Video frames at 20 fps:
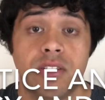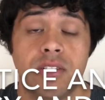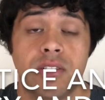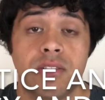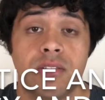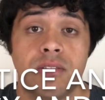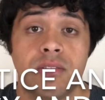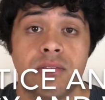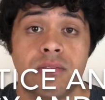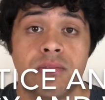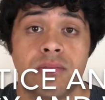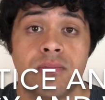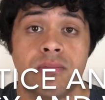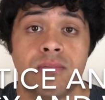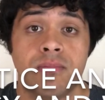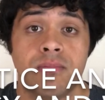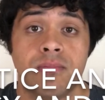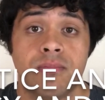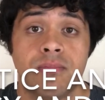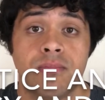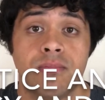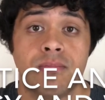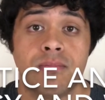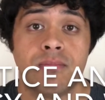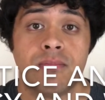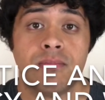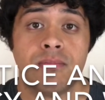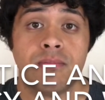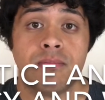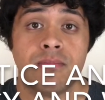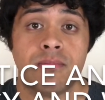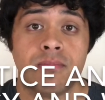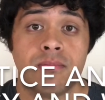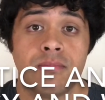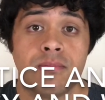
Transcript: (silence)